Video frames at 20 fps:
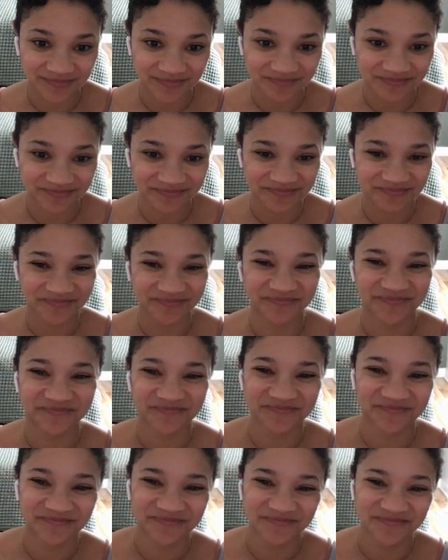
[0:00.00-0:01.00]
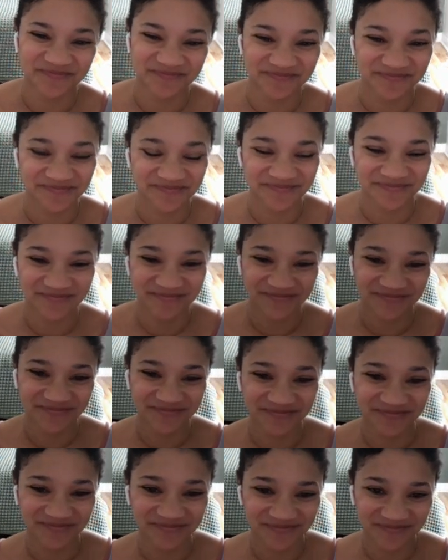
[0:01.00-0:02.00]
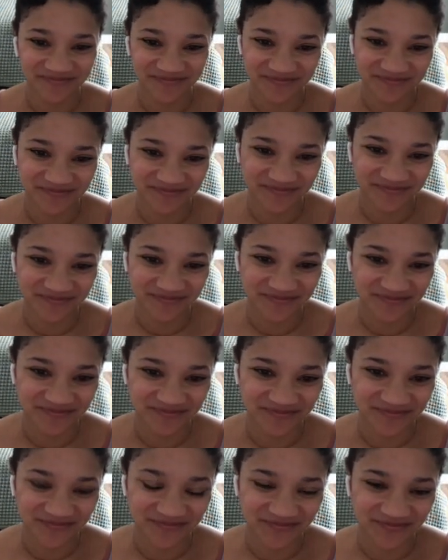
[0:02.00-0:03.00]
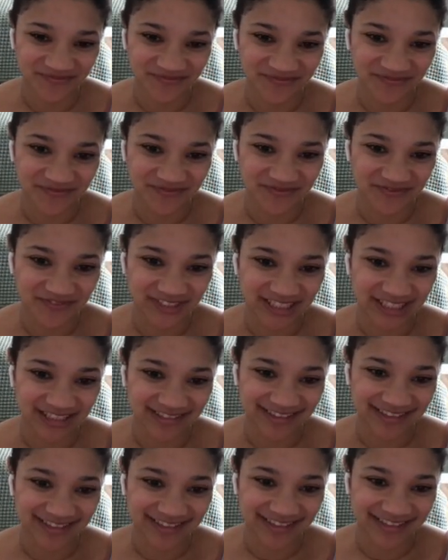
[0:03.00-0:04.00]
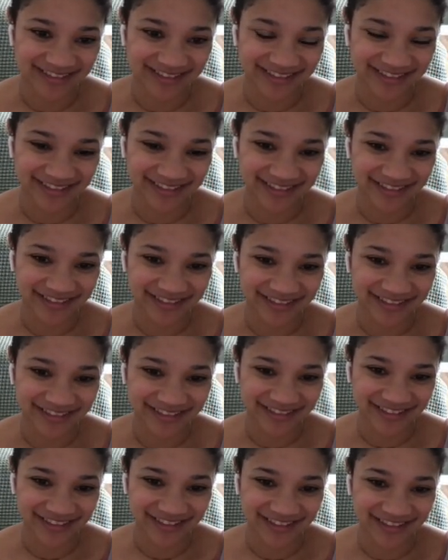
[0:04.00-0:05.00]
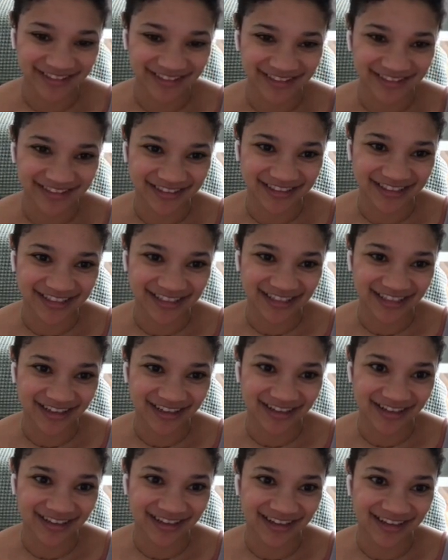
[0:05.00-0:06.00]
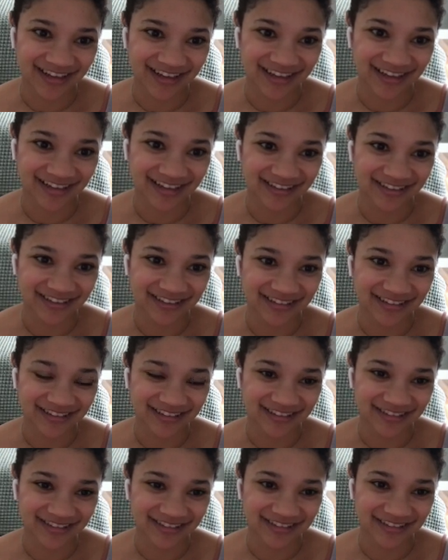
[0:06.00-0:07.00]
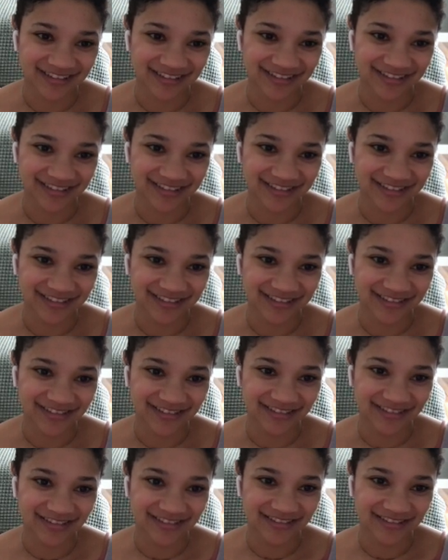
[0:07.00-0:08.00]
The person shown says nothing.